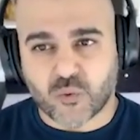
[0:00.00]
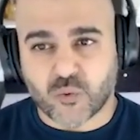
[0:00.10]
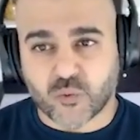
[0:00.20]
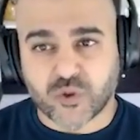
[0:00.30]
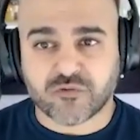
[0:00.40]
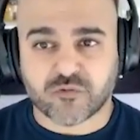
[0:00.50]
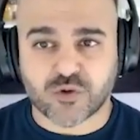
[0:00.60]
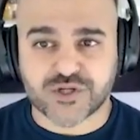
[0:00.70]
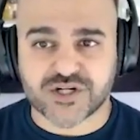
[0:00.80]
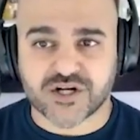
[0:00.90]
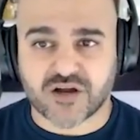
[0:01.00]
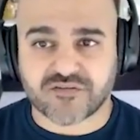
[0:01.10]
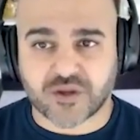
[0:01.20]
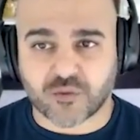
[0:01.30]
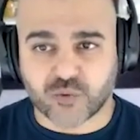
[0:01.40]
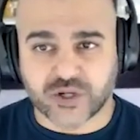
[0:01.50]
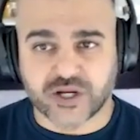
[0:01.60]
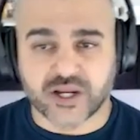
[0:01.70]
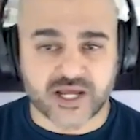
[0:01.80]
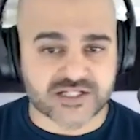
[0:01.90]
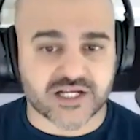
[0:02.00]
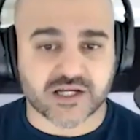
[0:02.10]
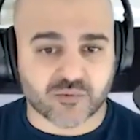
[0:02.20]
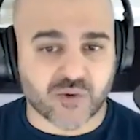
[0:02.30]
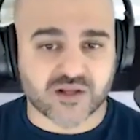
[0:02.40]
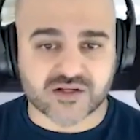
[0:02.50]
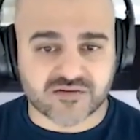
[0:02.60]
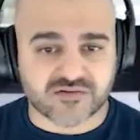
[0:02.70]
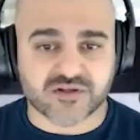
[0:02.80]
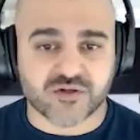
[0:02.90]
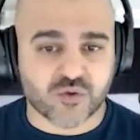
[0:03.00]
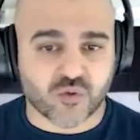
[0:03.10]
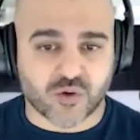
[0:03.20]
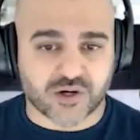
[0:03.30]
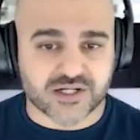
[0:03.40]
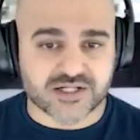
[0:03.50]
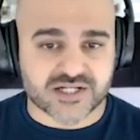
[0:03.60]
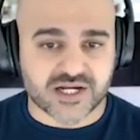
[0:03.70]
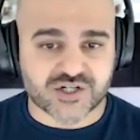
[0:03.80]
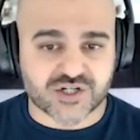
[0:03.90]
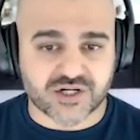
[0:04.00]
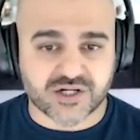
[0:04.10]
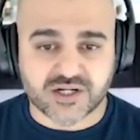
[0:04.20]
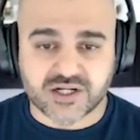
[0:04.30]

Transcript: we're fortunate enough that we, as a relatively new organization,